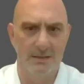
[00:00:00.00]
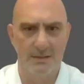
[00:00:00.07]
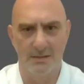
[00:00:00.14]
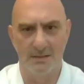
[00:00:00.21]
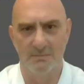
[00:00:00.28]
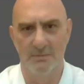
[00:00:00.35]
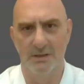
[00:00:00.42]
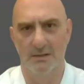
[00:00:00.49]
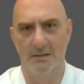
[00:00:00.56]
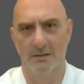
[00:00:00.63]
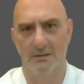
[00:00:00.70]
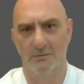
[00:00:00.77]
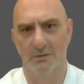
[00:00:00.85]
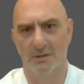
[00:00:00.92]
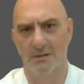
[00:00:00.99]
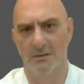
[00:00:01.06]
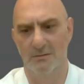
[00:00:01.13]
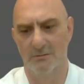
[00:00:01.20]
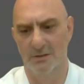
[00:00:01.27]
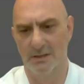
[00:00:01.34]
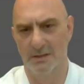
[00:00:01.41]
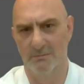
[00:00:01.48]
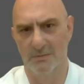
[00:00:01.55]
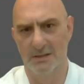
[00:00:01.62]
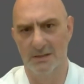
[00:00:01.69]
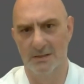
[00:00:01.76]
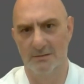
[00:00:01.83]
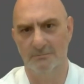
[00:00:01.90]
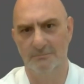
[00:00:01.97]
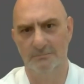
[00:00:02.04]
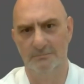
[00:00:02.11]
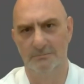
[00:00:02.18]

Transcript: great respect, I would imagine.